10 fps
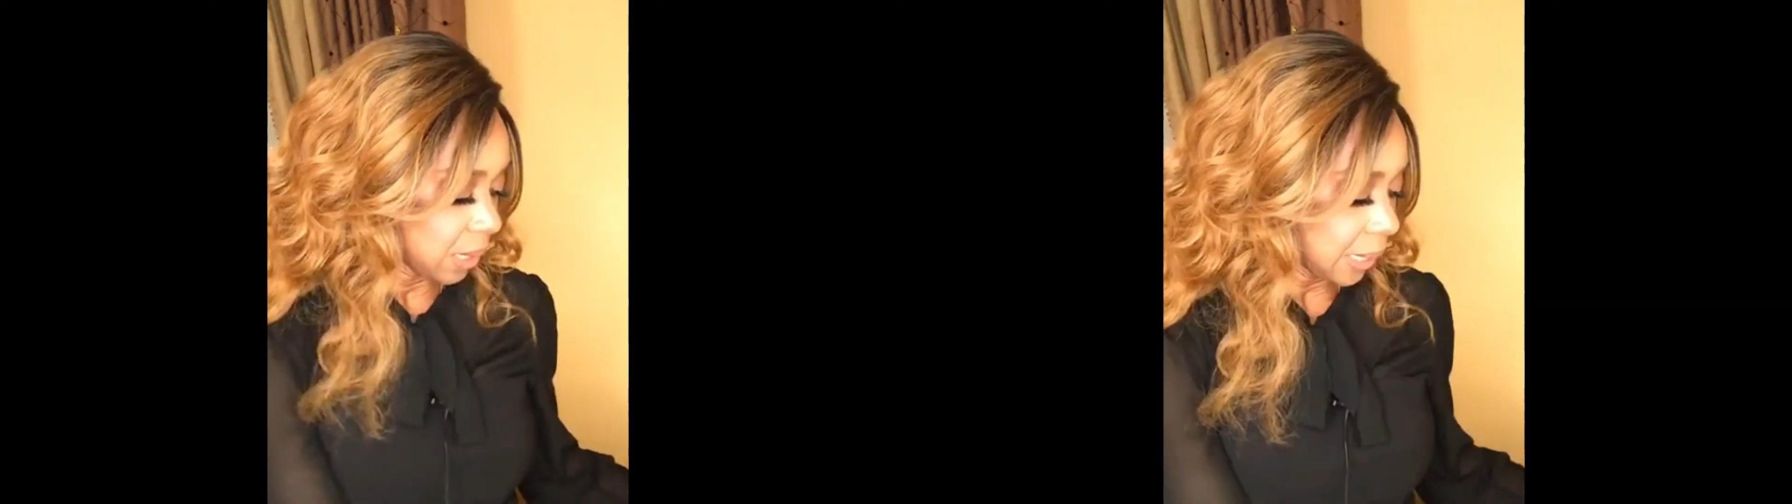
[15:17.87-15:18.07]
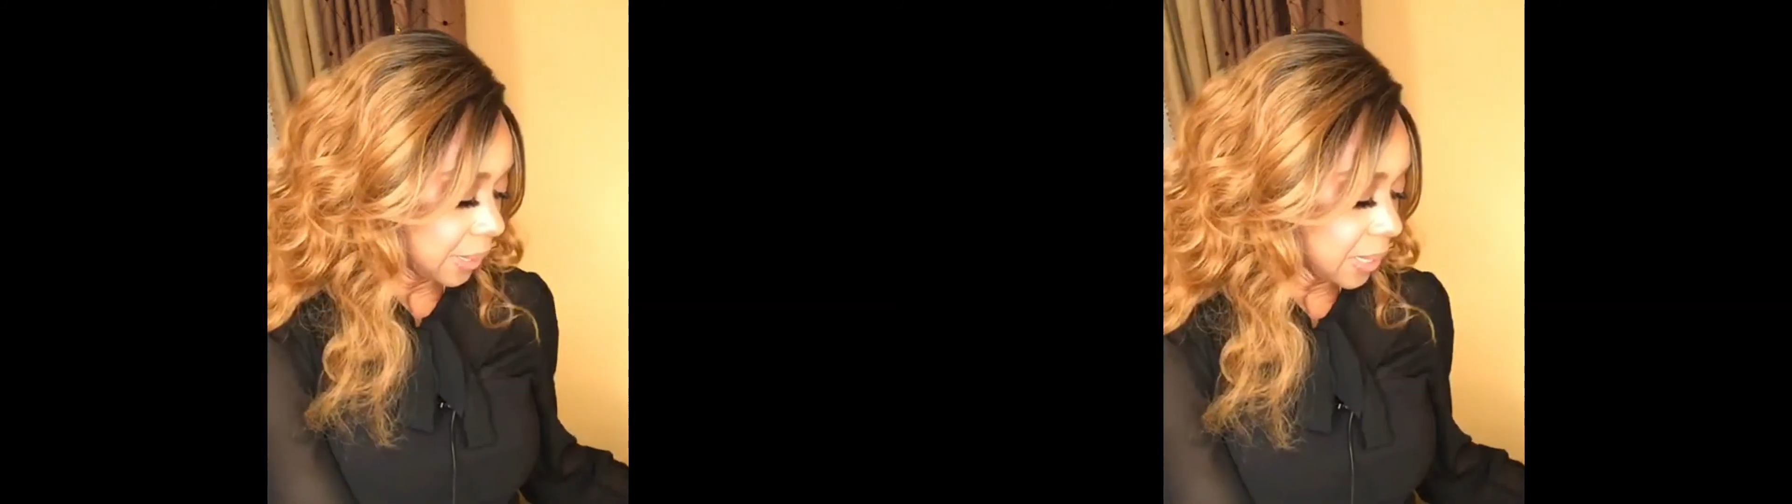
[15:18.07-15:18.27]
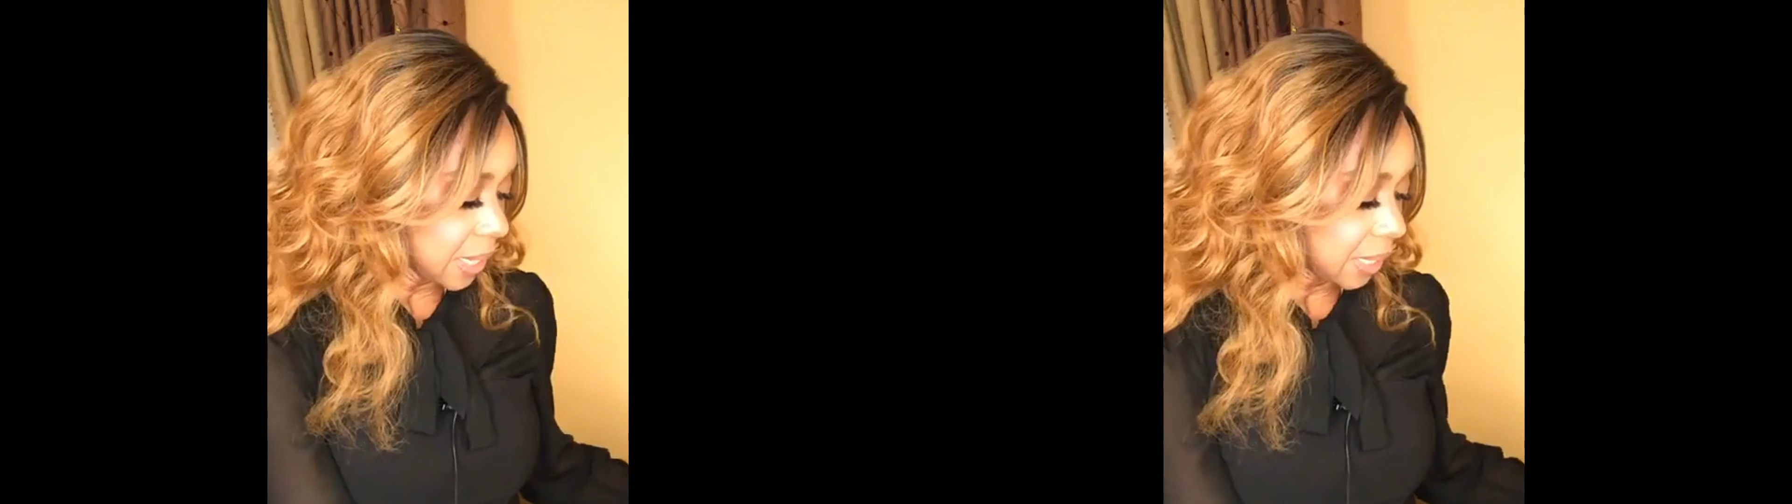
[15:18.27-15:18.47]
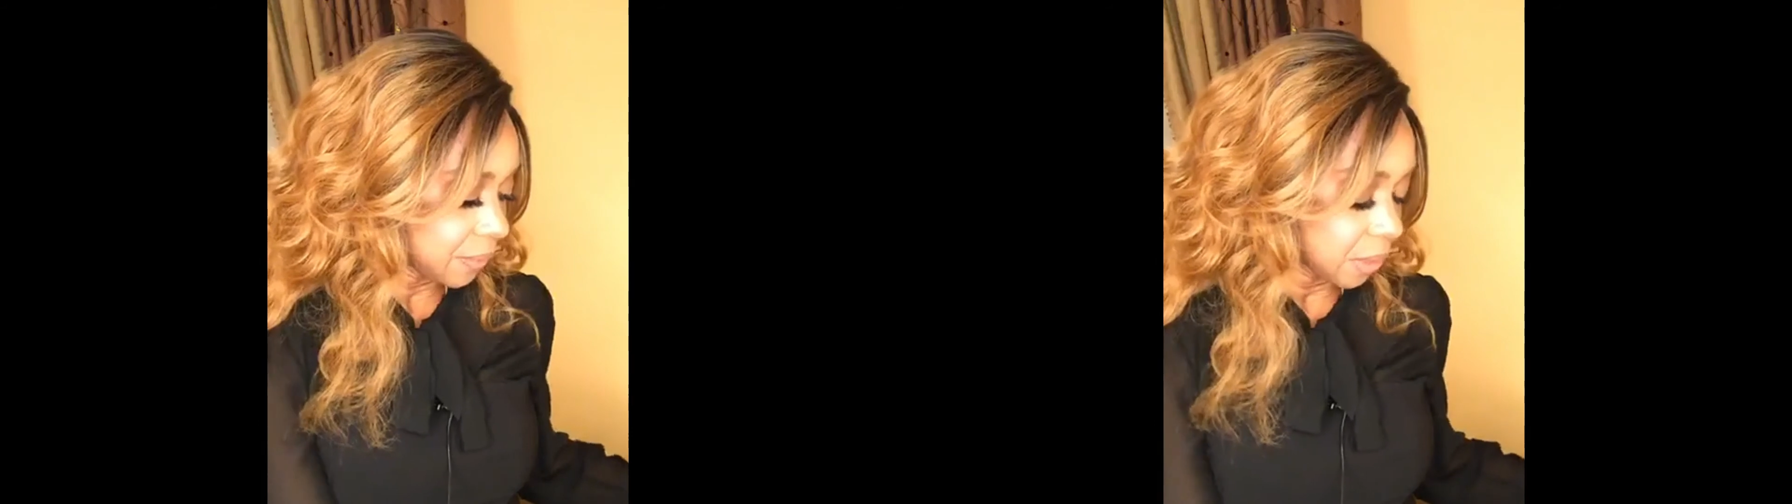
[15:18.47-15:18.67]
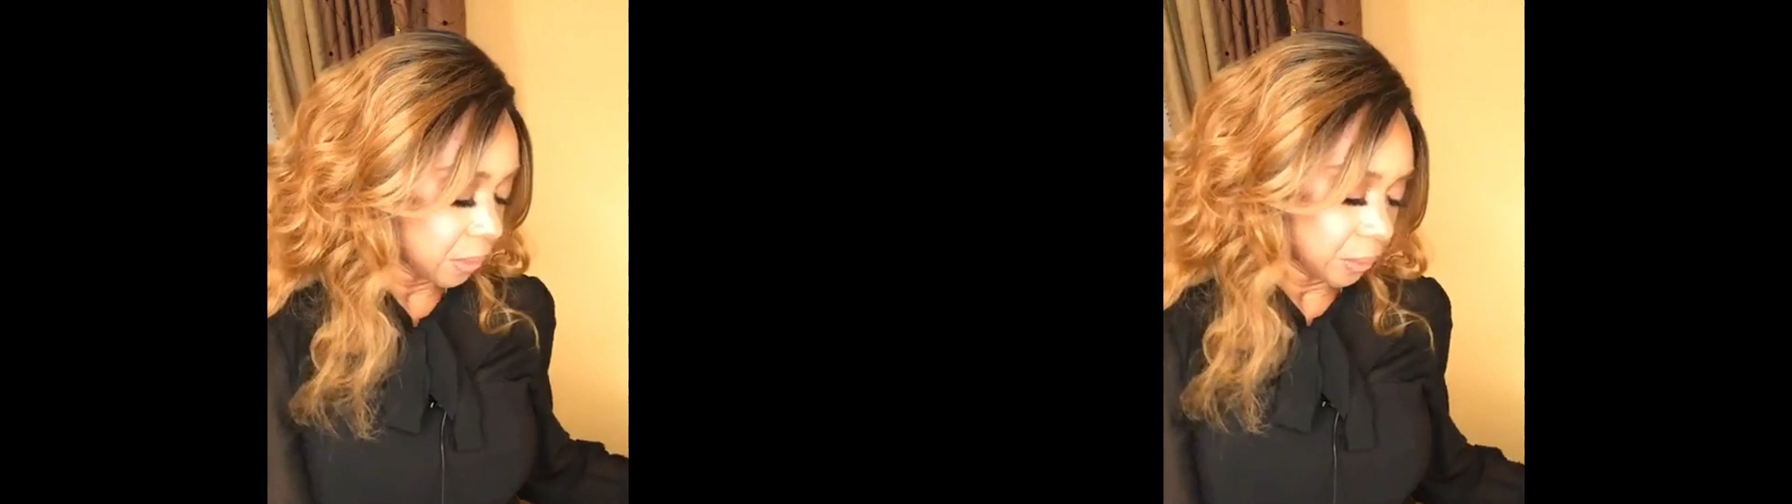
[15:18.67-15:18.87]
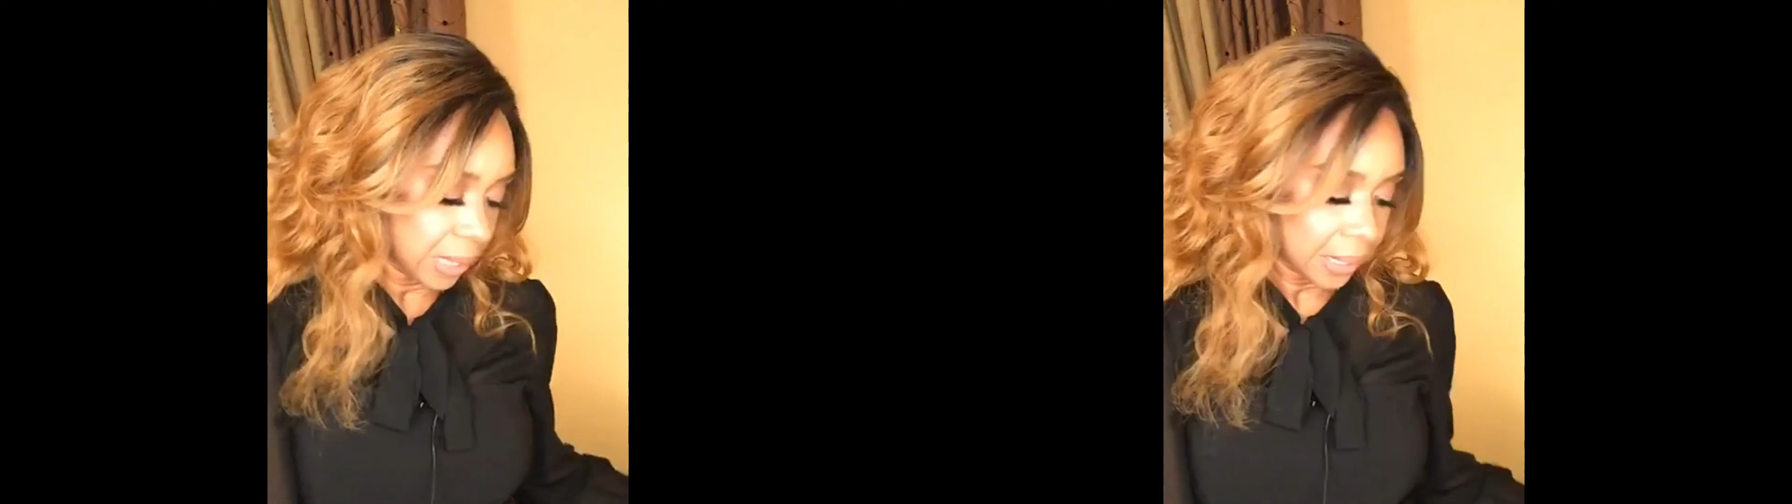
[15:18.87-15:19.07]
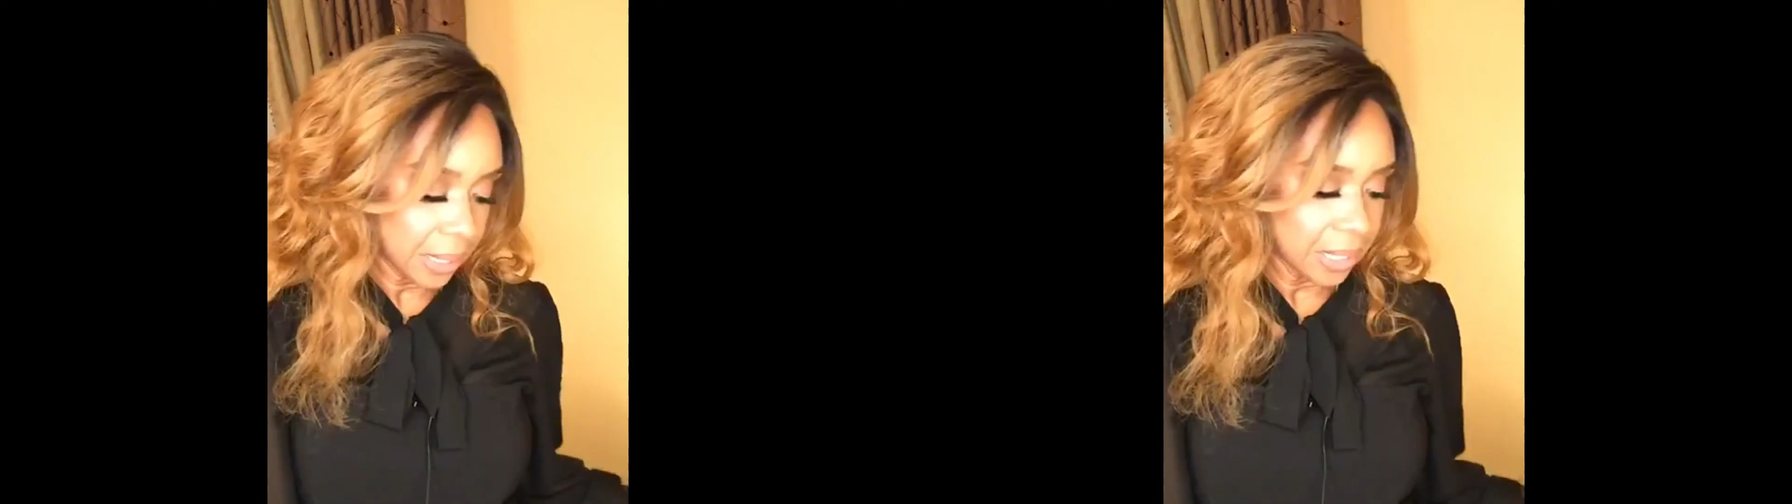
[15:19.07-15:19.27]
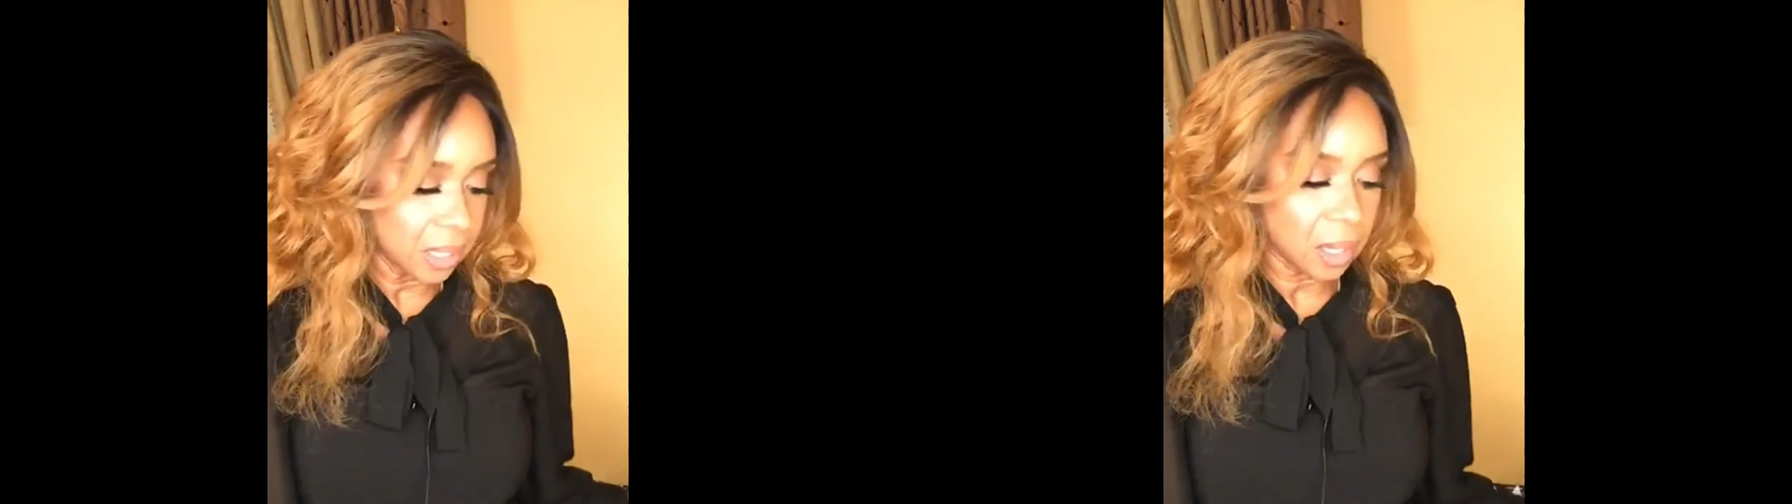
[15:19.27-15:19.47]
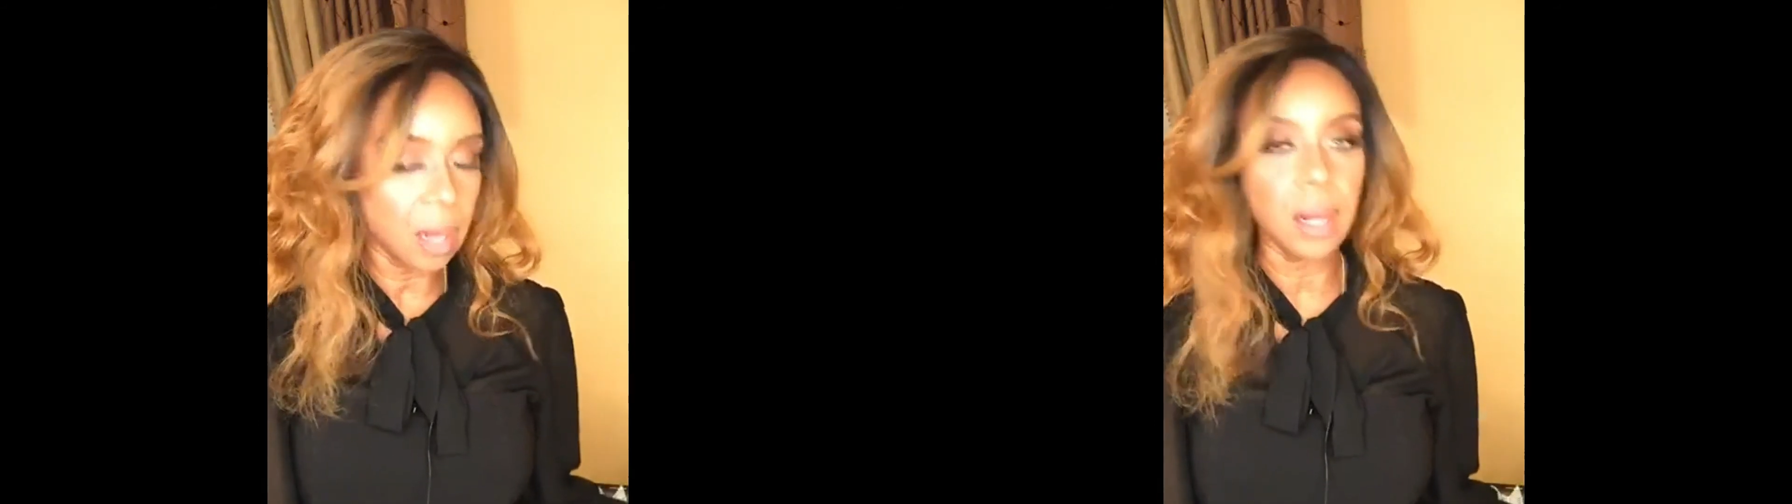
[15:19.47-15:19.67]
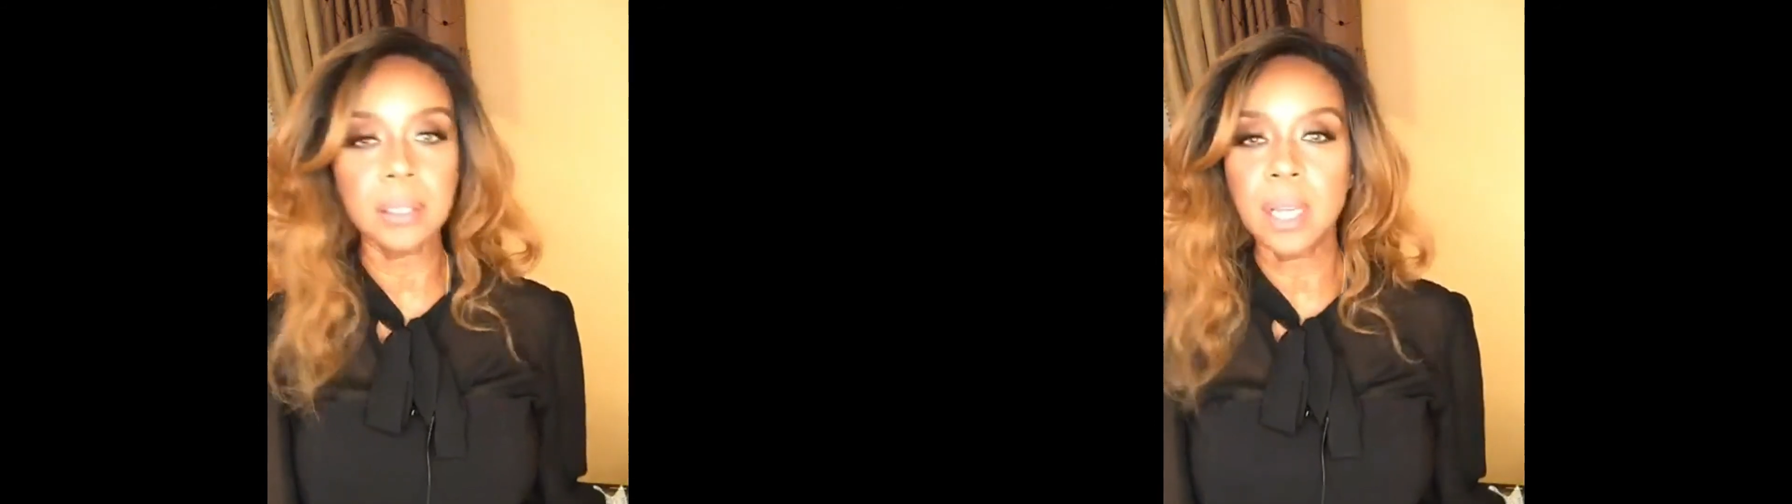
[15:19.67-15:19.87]
I think I have the note. I think it's
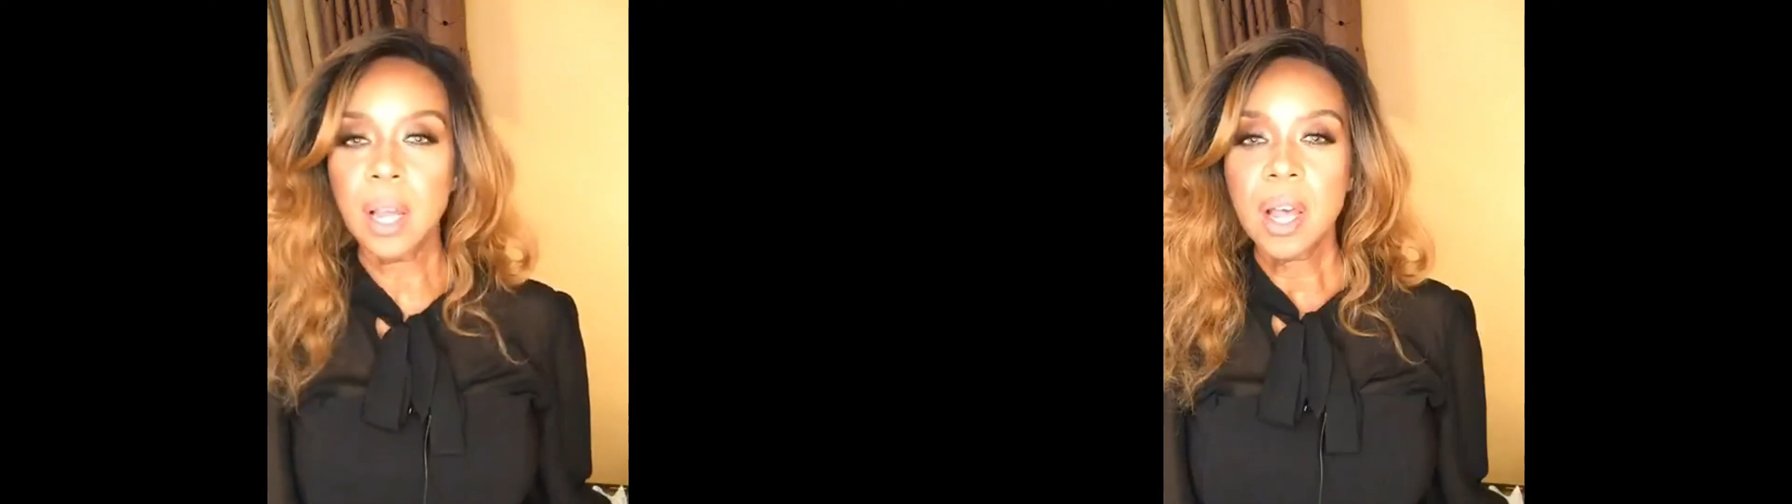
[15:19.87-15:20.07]
called